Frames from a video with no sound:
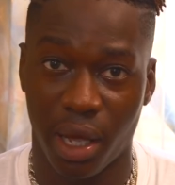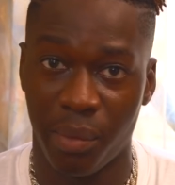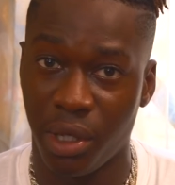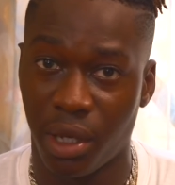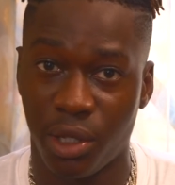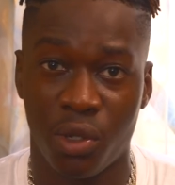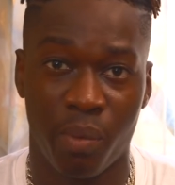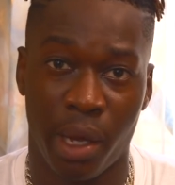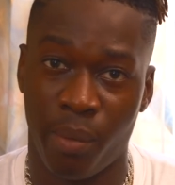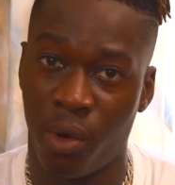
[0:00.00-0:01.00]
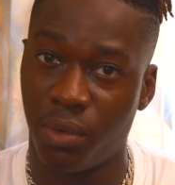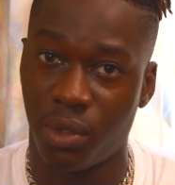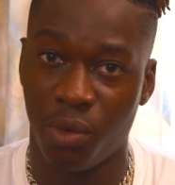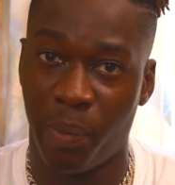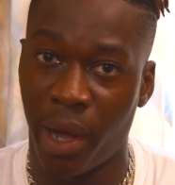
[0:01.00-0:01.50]
I mean, I took my mom
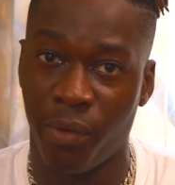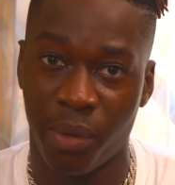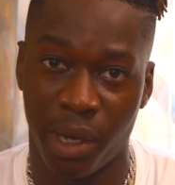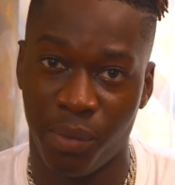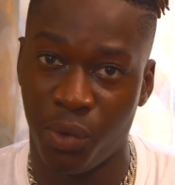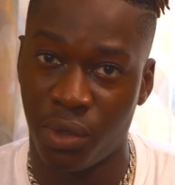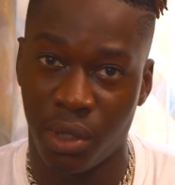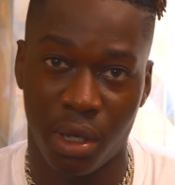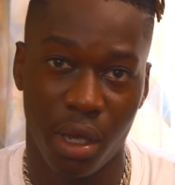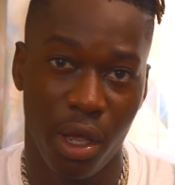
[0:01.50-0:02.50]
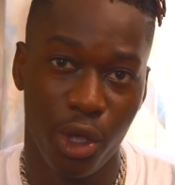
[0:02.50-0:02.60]
to Dubai with my music.